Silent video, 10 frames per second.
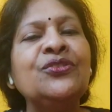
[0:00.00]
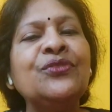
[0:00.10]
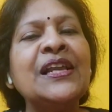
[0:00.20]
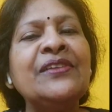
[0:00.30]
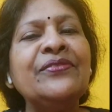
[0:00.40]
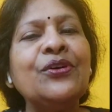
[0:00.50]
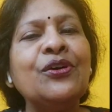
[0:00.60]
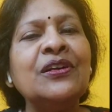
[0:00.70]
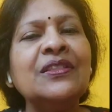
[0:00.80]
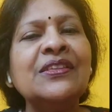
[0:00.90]
12
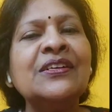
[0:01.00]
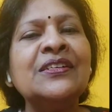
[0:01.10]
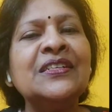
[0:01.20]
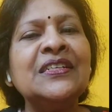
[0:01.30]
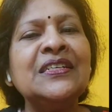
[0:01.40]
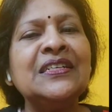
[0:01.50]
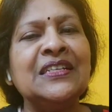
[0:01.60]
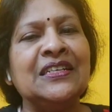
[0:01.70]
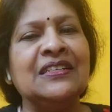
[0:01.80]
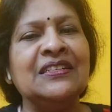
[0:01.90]
or 13
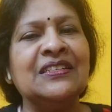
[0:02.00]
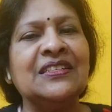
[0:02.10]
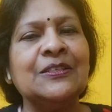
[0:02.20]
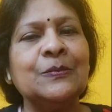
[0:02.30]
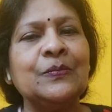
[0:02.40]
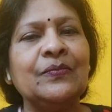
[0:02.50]
years.